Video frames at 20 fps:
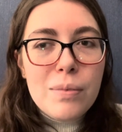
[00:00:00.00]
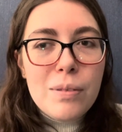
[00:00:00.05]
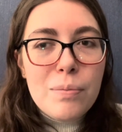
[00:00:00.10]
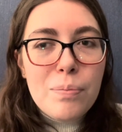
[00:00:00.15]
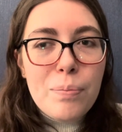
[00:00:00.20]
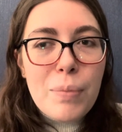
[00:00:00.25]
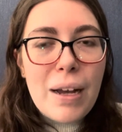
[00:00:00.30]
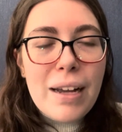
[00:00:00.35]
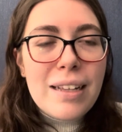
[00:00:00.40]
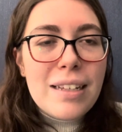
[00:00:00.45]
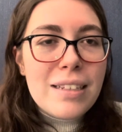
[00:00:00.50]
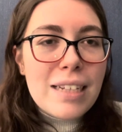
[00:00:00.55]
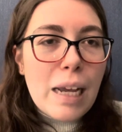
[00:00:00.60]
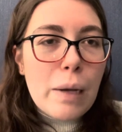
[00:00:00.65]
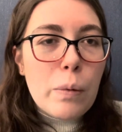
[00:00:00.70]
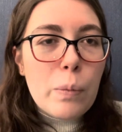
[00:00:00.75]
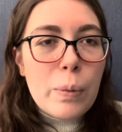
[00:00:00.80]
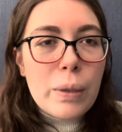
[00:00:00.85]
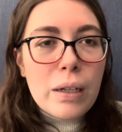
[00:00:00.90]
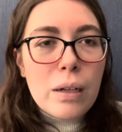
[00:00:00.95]
buying a
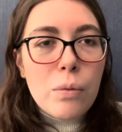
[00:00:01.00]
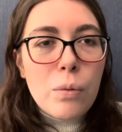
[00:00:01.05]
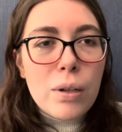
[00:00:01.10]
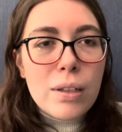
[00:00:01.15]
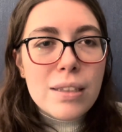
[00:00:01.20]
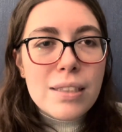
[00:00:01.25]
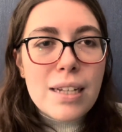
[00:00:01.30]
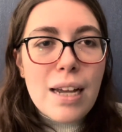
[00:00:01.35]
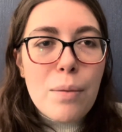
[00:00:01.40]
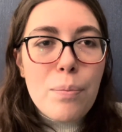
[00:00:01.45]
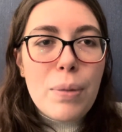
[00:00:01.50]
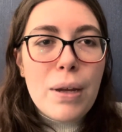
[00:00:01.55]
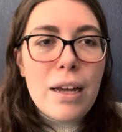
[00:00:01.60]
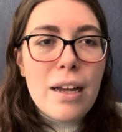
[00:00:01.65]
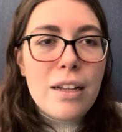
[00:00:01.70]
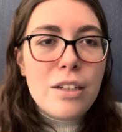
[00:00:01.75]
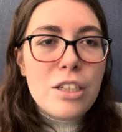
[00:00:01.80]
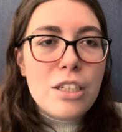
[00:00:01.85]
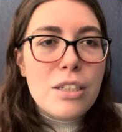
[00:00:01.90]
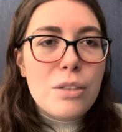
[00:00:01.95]
table will be a one-time
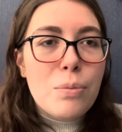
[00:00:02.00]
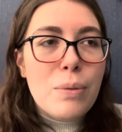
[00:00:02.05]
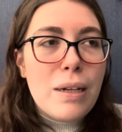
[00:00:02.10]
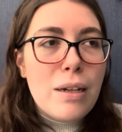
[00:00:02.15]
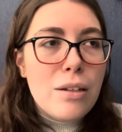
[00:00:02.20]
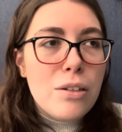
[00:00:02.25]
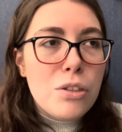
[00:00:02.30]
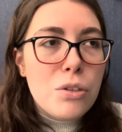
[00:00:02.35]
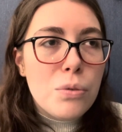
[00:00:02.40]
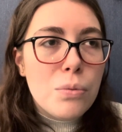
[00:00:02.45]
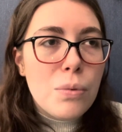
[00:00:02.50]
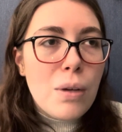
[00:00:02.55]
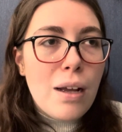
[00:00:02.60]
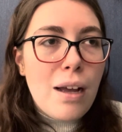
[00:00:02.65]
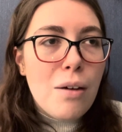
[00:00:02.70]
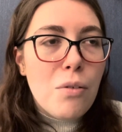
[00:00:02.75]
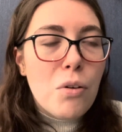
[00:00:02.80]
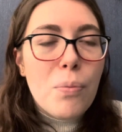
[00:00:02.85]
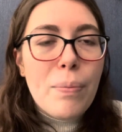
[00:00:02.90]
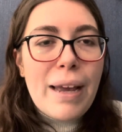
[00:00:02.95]
purchase which
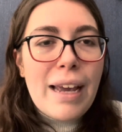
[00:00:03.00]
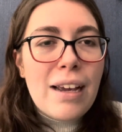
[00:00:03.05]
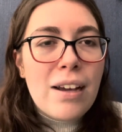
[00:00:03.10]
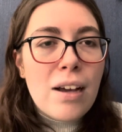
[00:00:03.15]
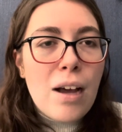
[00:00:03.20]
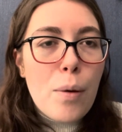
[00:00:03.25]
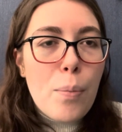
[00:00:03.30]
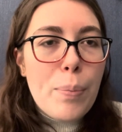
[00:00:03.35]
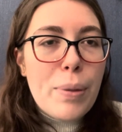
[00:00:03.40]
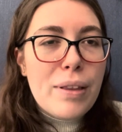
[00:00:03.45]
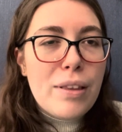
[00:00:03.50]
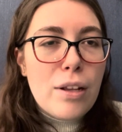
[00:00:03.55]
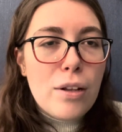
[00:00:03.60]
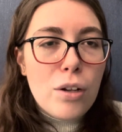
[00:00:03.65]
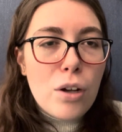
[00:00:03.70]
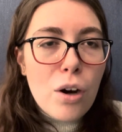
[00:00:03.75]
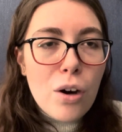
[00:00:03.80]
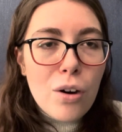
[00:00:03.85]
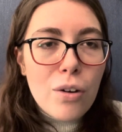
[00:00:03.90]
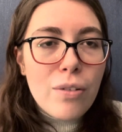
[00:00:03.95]
I will make up in the
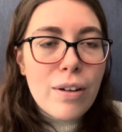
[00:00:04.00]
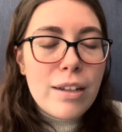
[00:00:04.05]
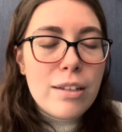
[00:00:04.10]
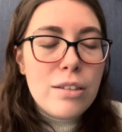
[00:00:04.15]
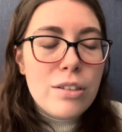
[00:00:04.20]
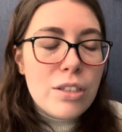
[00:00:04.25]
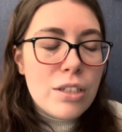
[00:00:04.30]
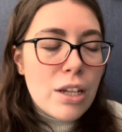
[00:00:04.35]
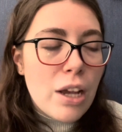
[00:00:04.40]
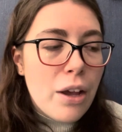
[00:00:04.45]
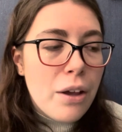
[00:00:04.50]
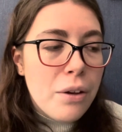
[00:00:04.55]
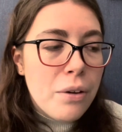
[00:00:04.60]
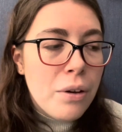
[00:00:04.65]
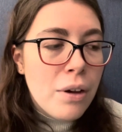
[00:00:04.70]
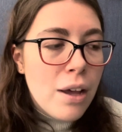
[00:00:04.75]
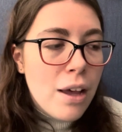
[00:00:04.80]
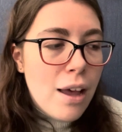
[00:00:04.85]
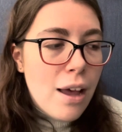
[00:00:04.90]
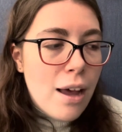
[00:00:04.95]
long run. So
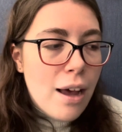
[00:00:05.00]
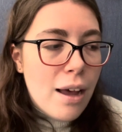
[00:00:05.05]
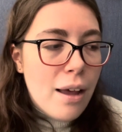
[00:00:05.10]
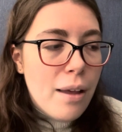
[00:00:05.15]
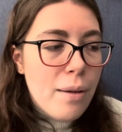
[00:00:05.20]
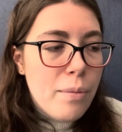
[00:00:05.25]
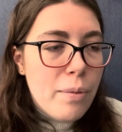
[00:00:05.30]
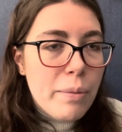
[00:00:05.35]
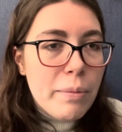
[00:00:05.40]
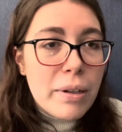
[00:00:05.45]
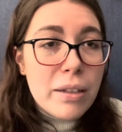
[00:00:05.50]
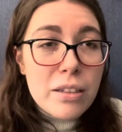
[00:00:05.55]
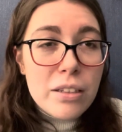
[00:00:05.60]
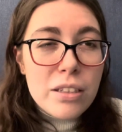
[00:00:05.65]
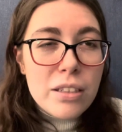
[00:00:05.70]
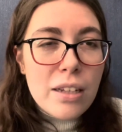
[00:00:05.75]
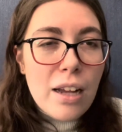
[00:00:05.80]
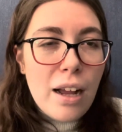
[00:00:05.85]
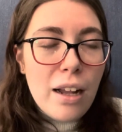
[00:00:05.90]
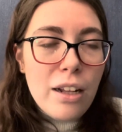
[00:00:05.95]
I'm going to
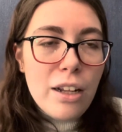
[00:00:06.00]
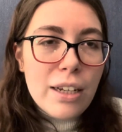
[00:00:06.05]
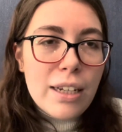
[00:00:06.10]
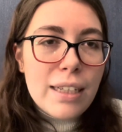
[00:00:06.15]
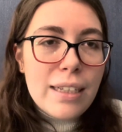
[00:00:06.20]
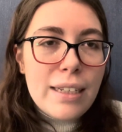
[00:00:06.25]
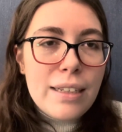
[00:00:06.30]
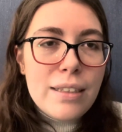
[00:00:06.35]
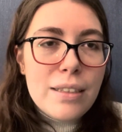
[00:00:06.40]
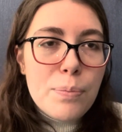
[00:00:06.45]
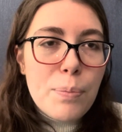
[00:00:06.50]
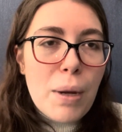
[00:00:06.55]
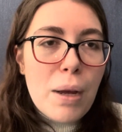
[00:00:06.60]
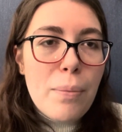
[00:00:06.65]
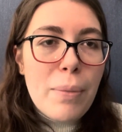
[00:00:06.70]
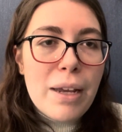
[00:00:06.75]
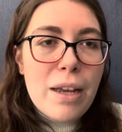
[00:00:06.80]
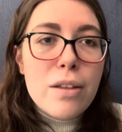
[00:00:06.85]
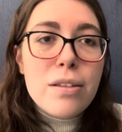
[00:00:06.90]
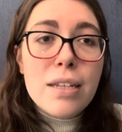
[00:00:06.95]
start looking into buying
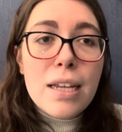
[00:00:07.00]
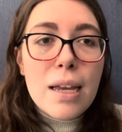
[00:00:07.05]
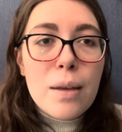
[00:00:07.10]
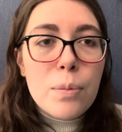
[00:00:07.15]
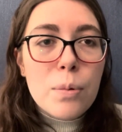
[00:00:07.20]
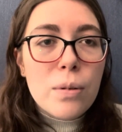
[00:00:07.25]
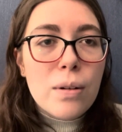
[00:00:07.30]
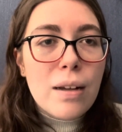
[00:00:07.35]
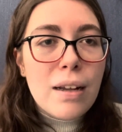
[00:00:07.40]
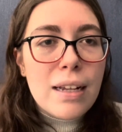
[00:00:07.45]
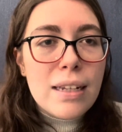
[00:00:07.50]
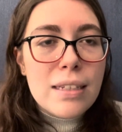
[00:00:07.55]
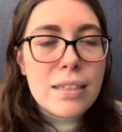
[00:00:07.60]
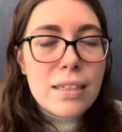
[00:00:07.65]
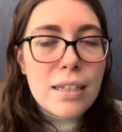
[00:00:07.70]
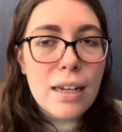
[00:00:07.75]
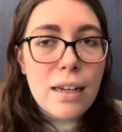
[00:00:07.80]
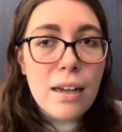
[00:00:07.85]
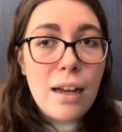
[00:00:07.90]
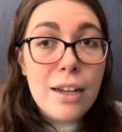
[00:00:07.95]
my own table, as
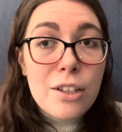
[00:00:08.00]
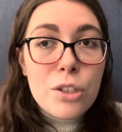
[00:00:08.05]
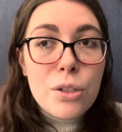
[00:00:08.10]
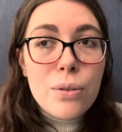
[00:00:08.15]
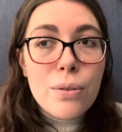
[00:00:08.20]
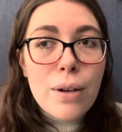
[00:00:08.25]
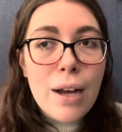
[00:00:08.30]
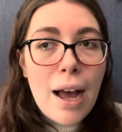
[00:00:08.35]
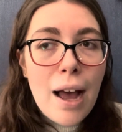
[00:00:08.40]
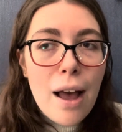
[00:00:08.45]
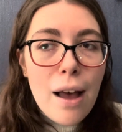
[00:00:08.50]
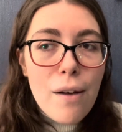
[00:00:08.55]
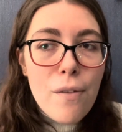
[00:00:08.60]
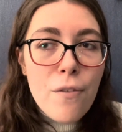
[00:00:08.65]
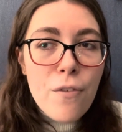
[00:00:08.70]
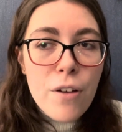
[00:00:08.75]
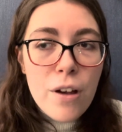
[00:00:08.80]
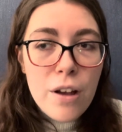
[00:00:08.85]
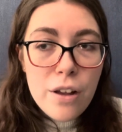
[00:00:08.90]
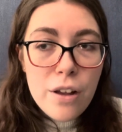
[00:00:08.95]
I do have
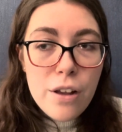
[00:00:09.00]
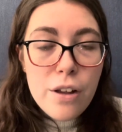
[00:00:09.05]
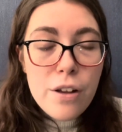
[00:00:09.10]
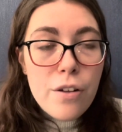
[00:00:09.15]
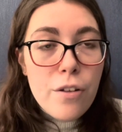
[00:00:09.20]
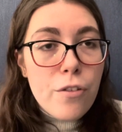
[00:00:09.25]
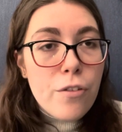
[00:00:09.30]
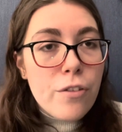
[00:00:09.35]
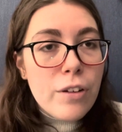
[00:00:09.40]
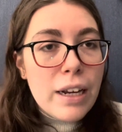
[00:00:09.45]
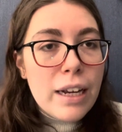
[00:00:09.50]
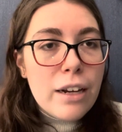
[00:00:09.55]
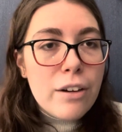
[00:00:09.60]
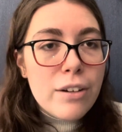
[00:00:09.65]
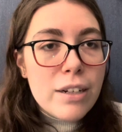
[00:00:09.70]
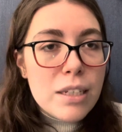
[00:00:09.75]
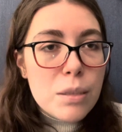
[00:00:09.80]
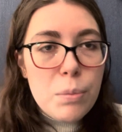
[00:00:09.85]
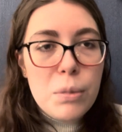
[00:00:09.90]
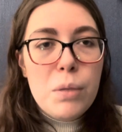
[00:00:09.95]
3
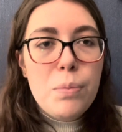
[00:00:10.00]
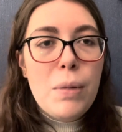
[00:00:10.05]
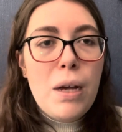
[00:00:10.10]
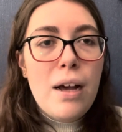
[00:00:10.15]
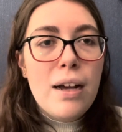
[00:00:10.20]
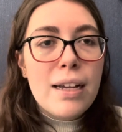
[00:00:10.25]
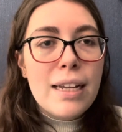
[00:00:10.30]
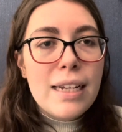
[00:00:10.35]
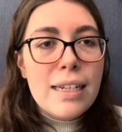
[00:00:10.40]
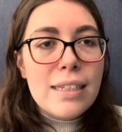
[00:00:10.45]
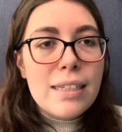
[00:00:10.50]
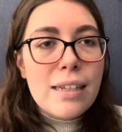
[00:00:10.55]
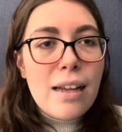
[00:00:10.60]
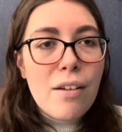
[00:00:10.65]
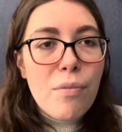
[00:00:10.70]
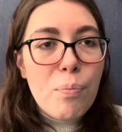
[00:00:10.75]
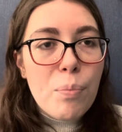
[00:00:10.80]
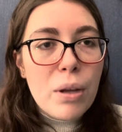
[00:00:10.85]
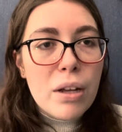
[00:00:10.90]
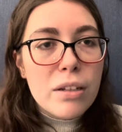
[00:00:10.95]
Christmas markets that
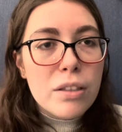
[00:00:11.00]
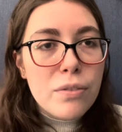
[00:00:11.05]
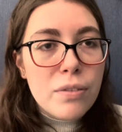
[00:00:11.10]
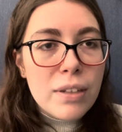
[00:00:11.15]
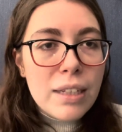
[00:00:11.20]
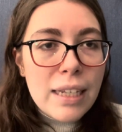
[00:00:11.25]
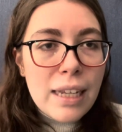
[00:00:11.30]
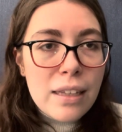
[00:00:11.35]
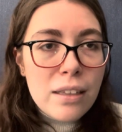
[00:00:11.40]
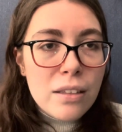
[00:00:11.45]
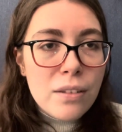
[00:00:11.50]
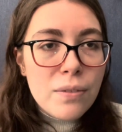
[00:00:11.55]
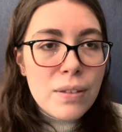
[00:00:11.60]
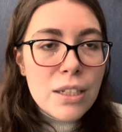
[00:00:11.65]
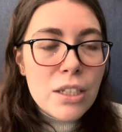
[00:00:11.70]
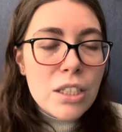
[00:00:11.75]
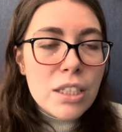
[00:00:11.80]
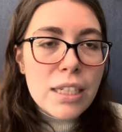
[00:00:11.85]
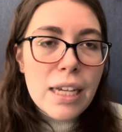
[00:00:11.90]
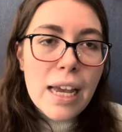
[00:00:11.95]
I've booked for the end of
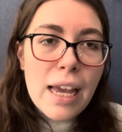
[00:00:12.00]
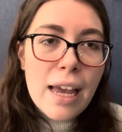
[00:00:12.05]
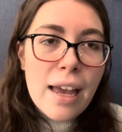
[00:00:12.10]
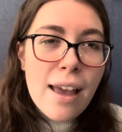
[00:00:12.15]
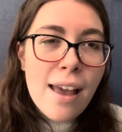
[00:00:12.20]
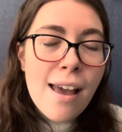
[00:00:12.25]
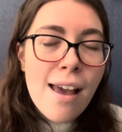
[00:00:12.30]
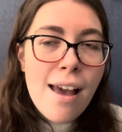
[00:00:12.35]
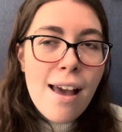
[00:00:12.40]
this year.